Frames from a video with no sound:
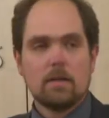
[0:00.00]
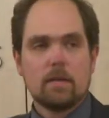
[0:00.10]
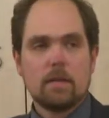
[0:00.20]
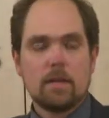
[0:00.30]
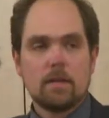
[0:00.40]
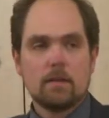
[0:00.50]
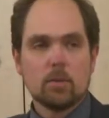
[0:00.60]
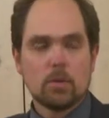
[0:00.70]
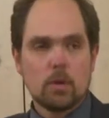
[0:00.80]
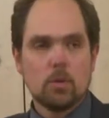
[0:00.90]
they
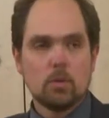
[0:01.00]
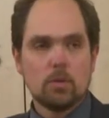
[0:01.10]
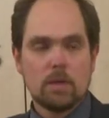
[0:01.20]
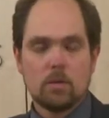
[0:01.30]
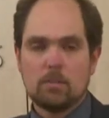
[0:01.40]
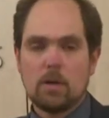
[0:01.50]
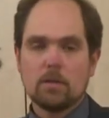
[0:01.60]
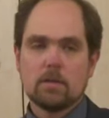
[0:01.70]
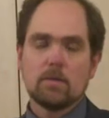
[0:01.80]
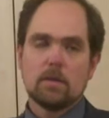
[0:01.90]
were part of